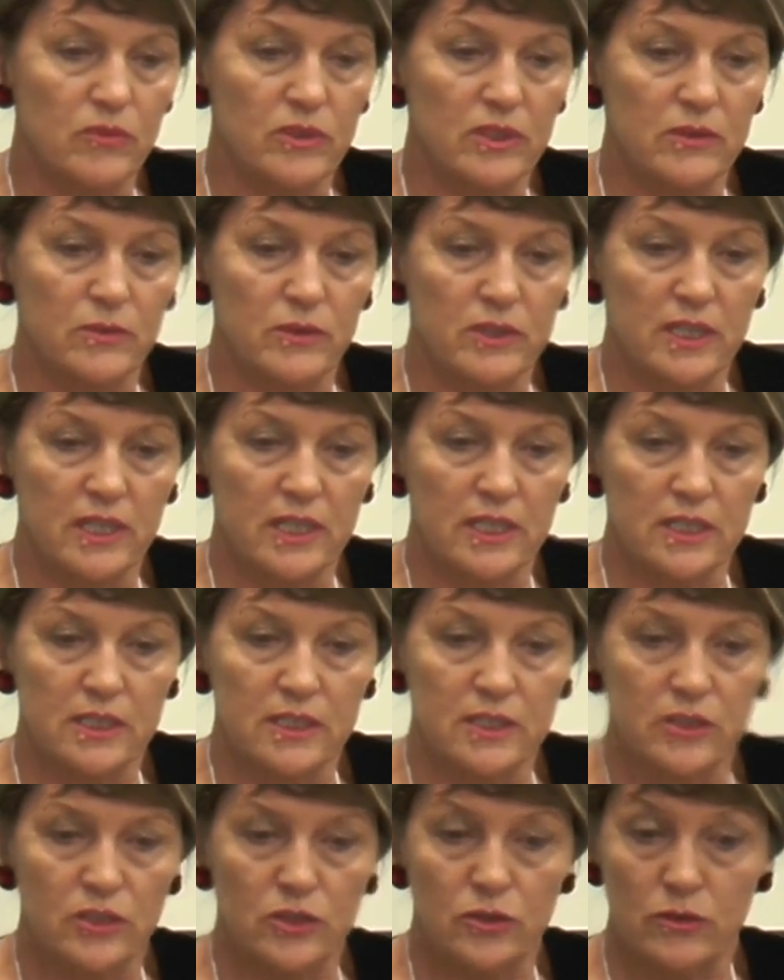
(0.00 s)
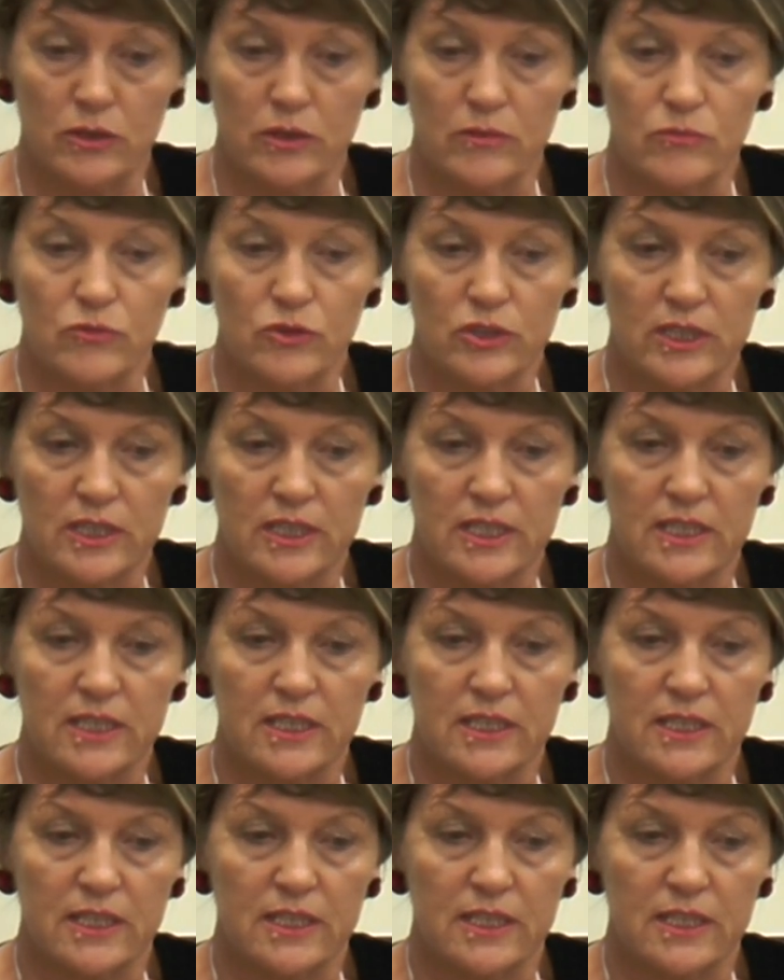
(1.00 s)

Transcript: We hardly knew him really,